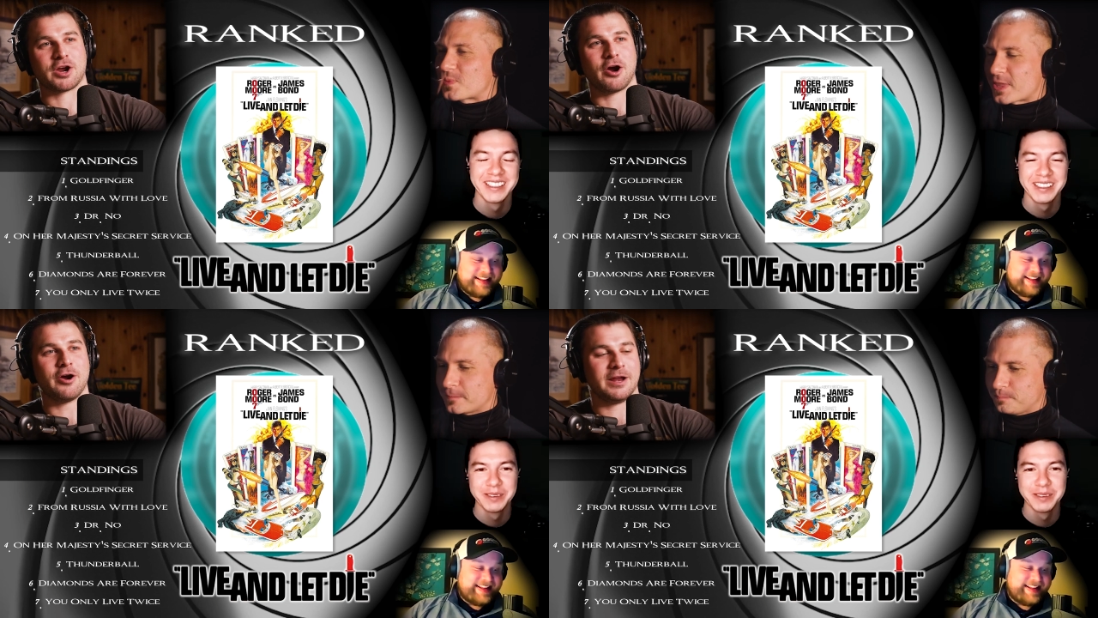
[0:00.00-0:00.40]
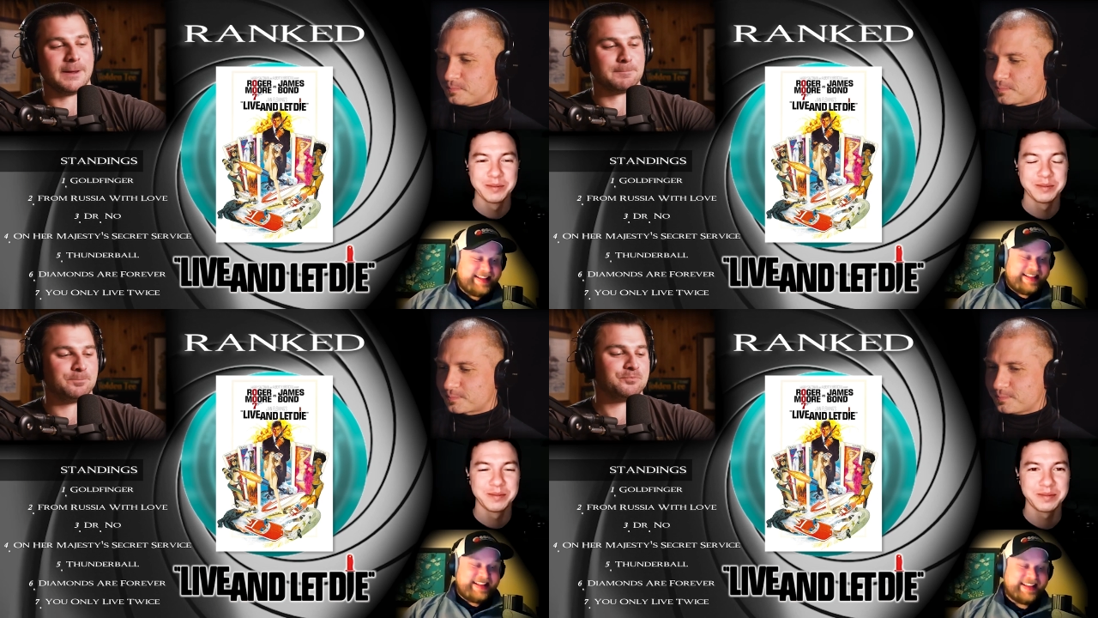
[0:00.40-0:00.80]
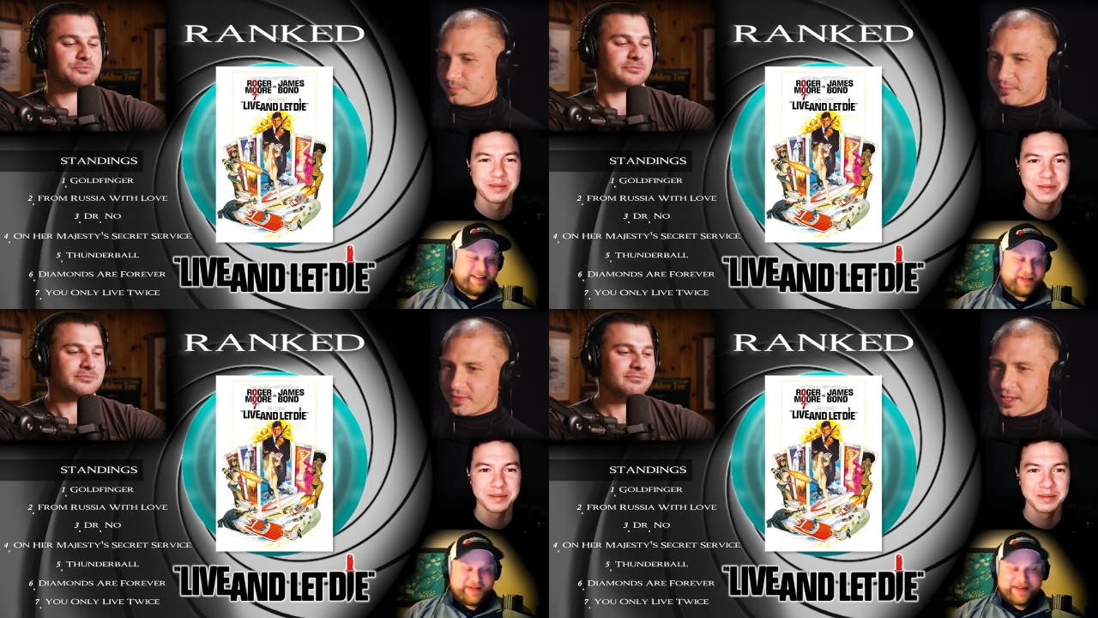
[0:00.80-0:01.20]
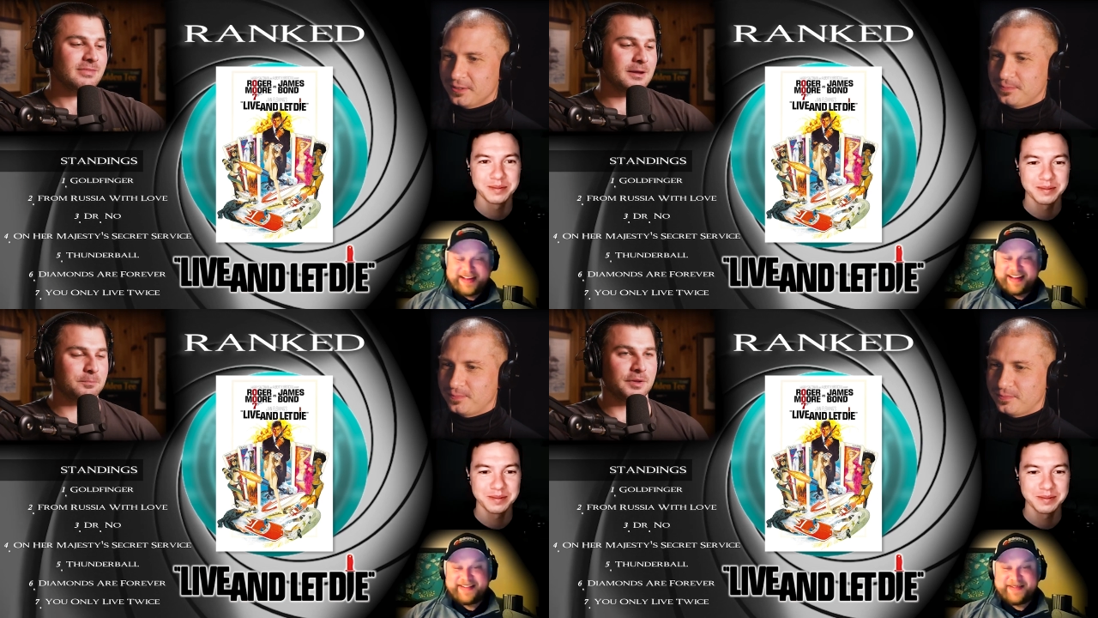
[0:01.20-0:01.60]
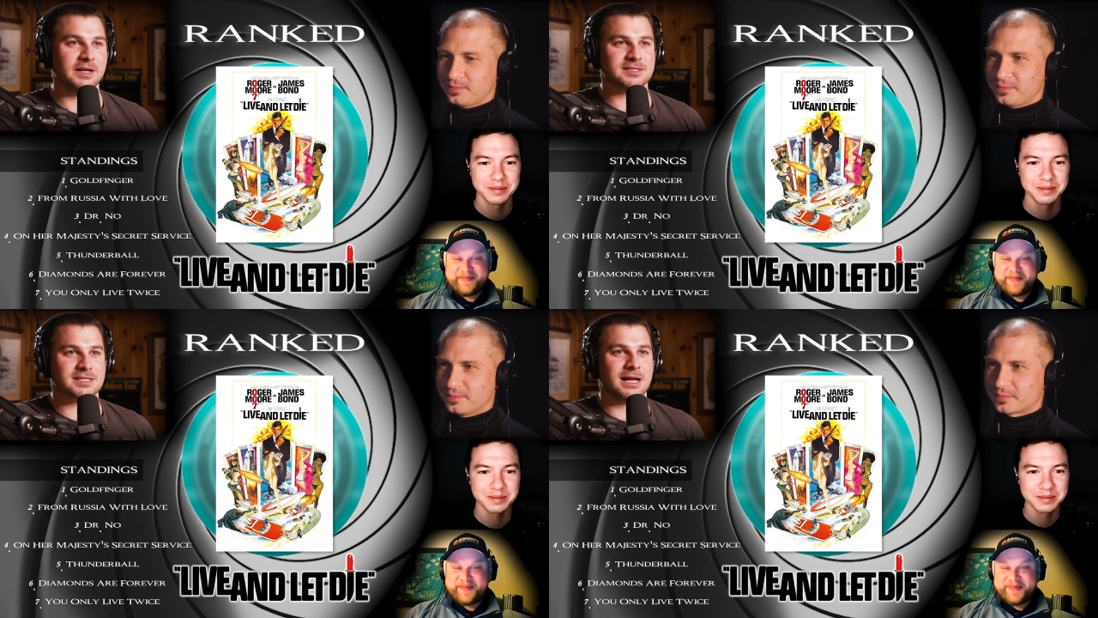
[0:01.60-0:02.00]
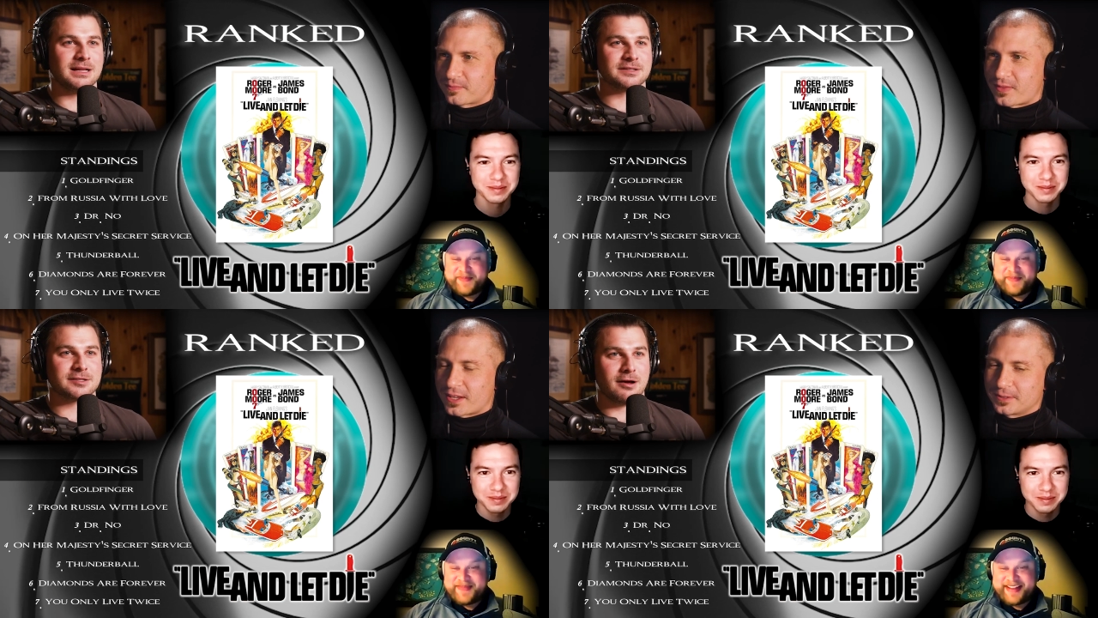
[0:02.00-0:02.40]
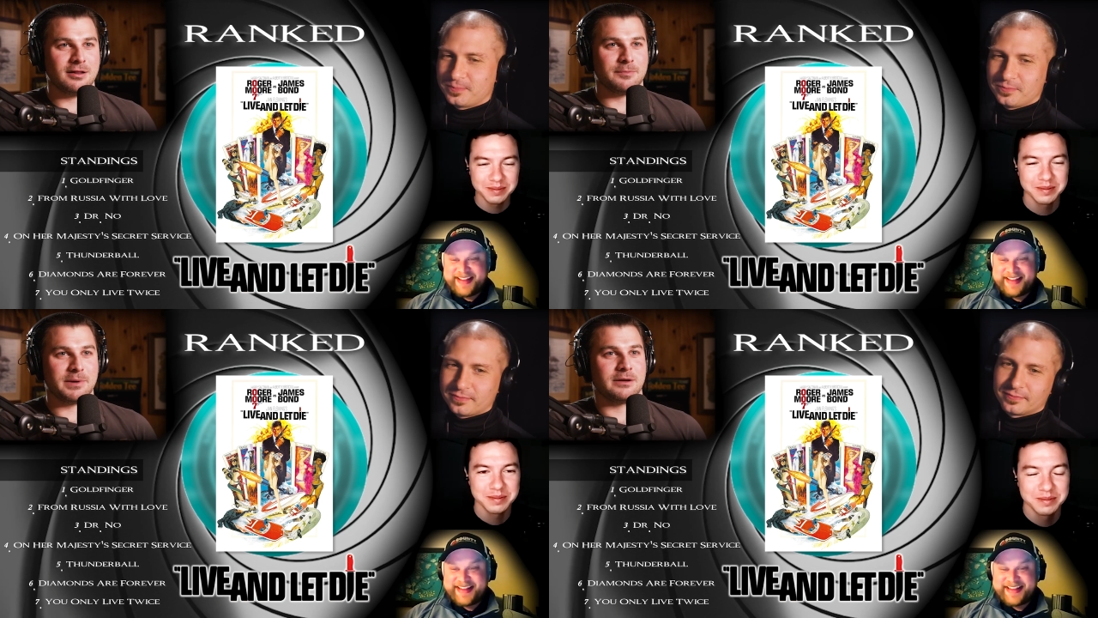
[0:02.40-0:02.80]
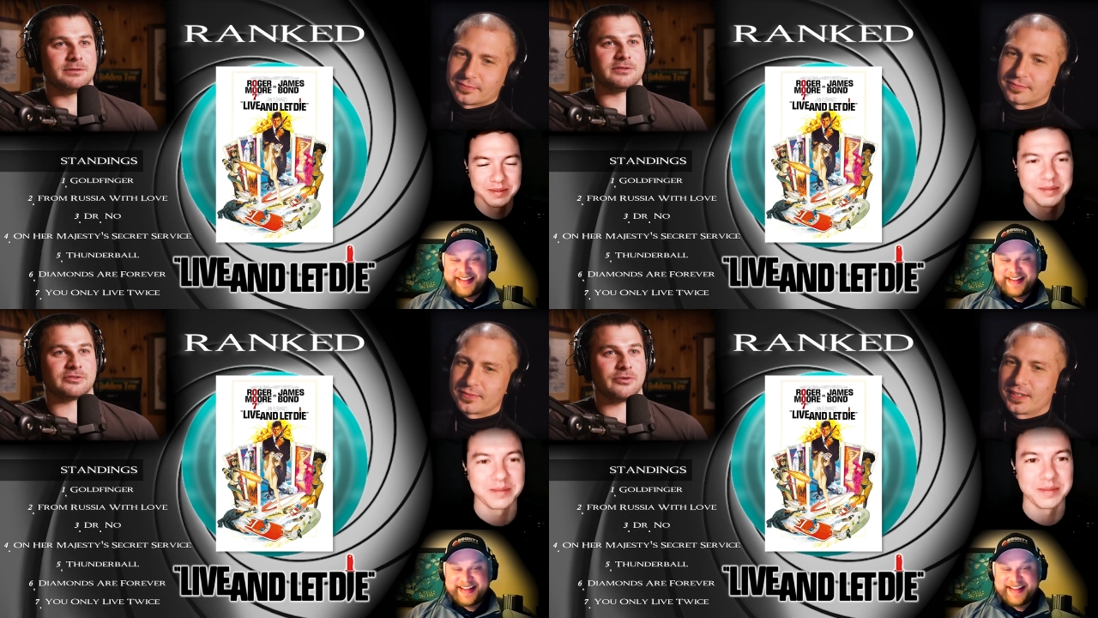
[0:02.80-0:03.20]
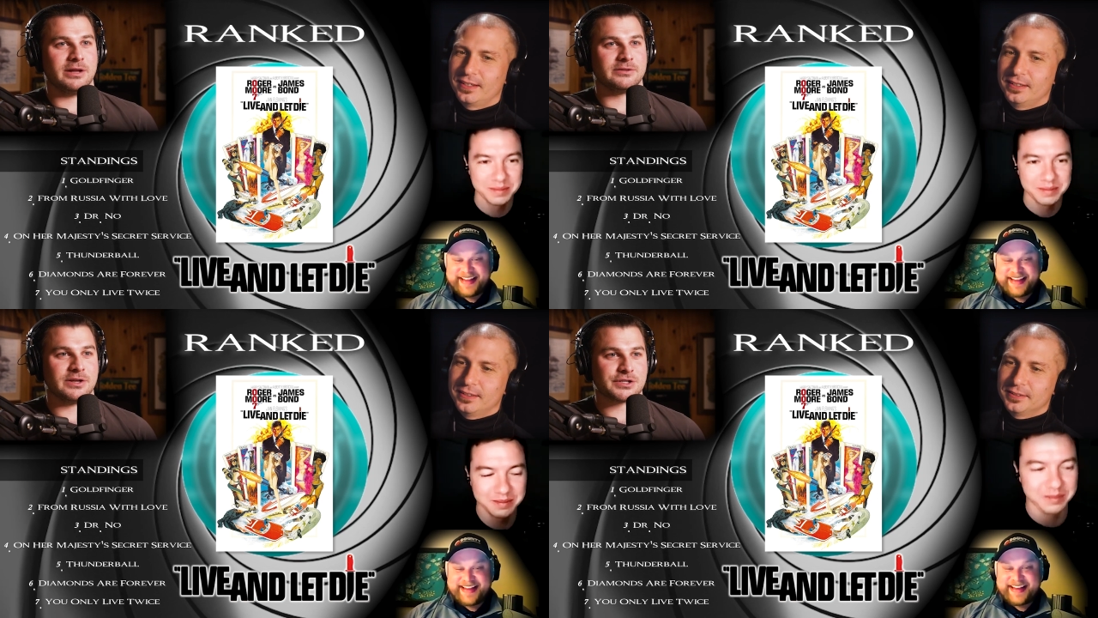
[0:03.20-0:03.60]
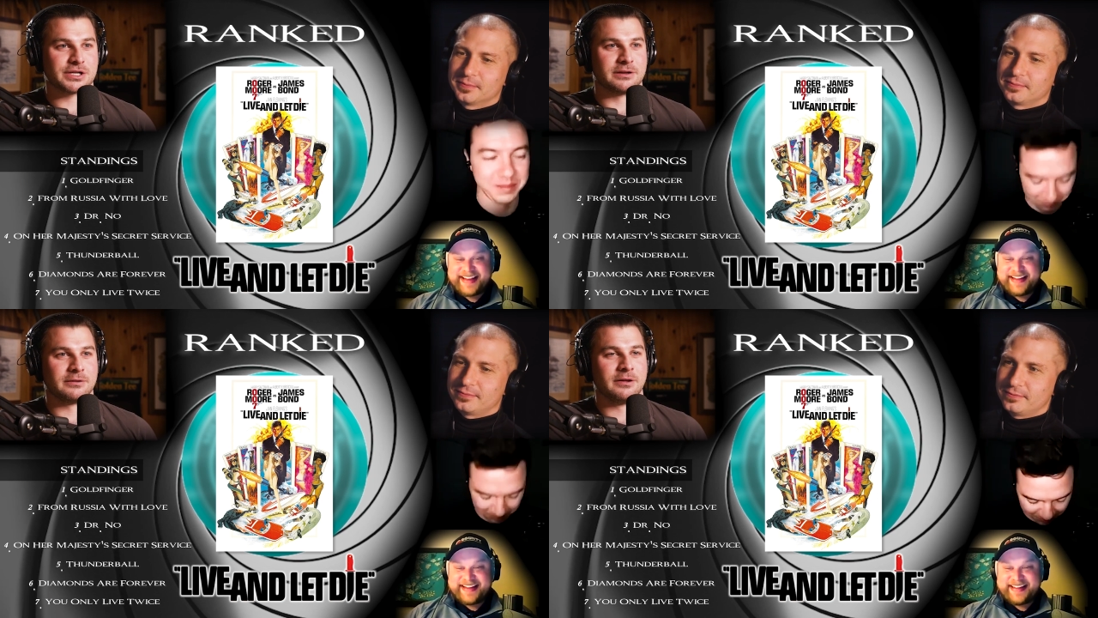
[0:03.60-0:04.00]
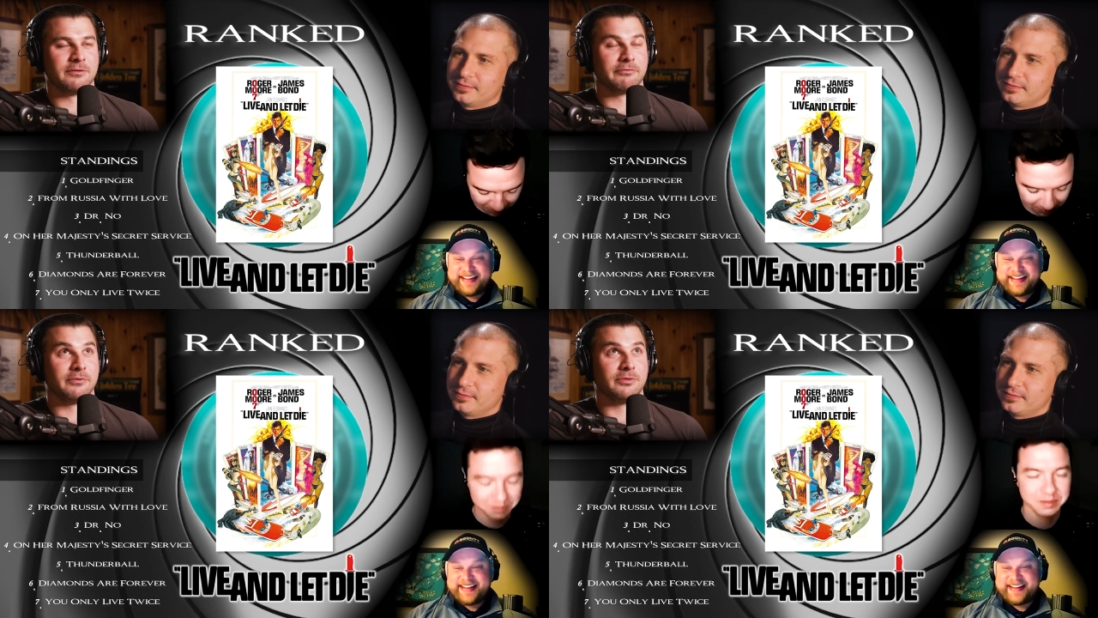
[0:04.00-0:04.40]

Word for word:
Speaker 1: McCurdy, please tell us all about this transition